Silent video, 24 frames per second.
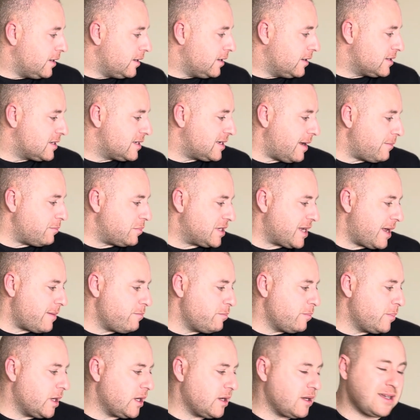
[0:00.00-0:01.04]

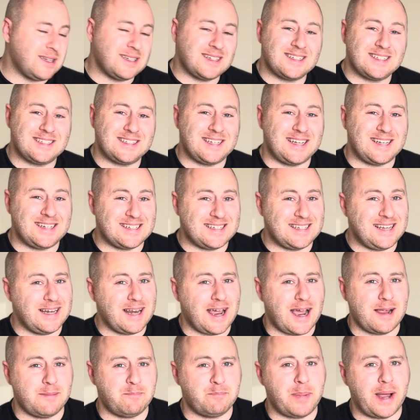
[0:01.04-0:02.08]
September,
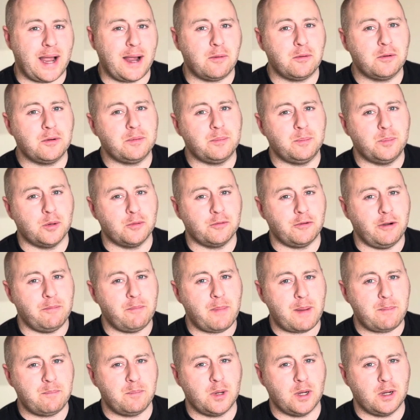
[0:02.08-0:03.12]
£69, but
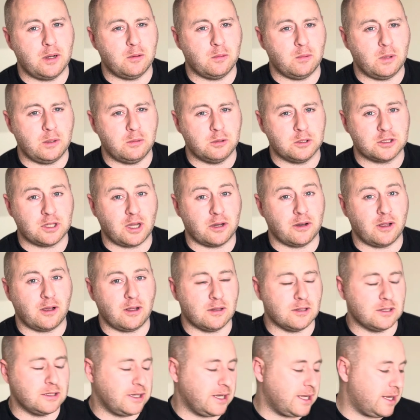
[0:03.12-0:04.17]
remember, we was on
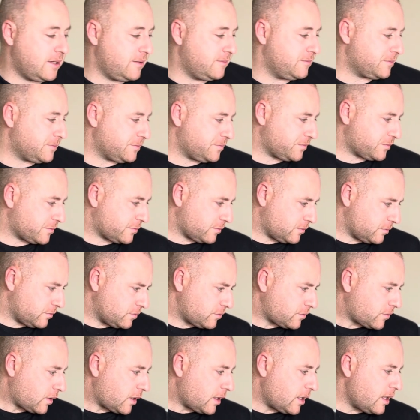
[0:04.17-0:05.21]
holiday.
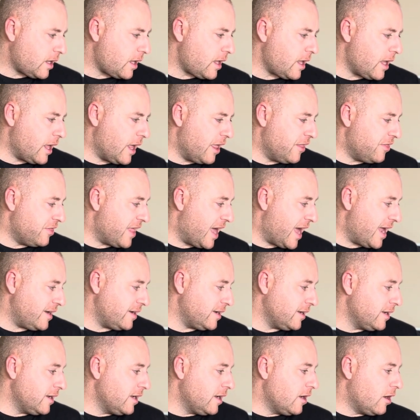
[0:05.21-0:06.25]
And then
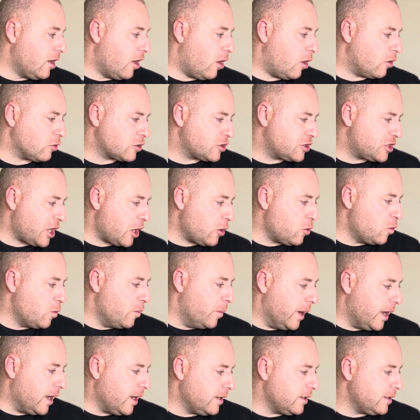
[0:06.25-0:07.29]

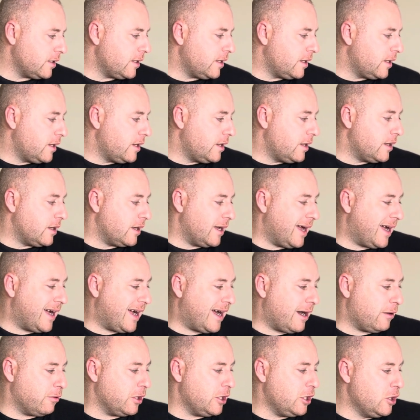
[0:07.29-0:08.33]
October,
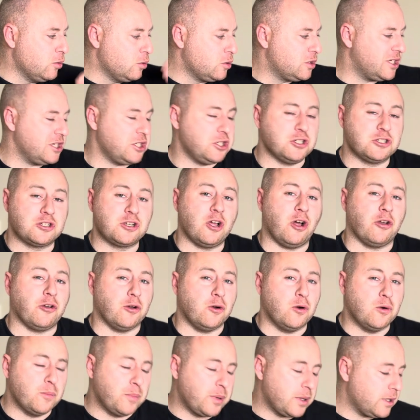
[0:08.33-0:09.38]
our usage has gone
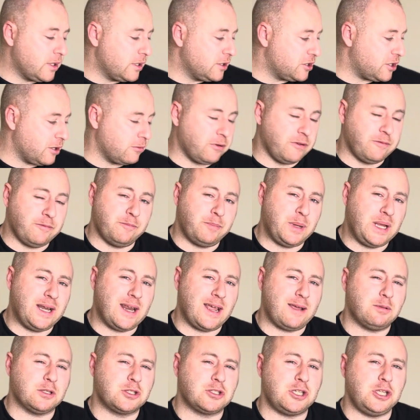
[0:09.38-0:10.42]
up, so we've been
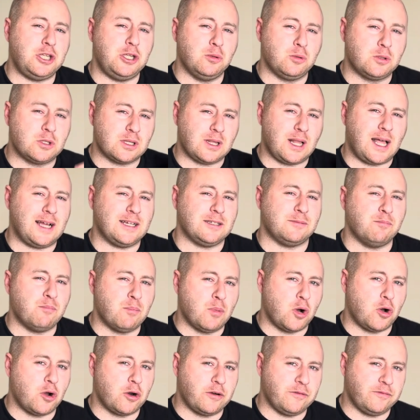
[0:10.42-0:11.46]
able to utilise
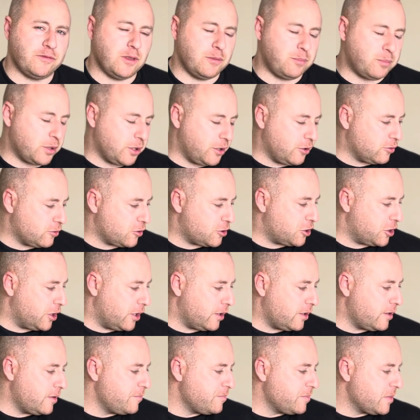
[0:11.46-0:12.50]
more of the production.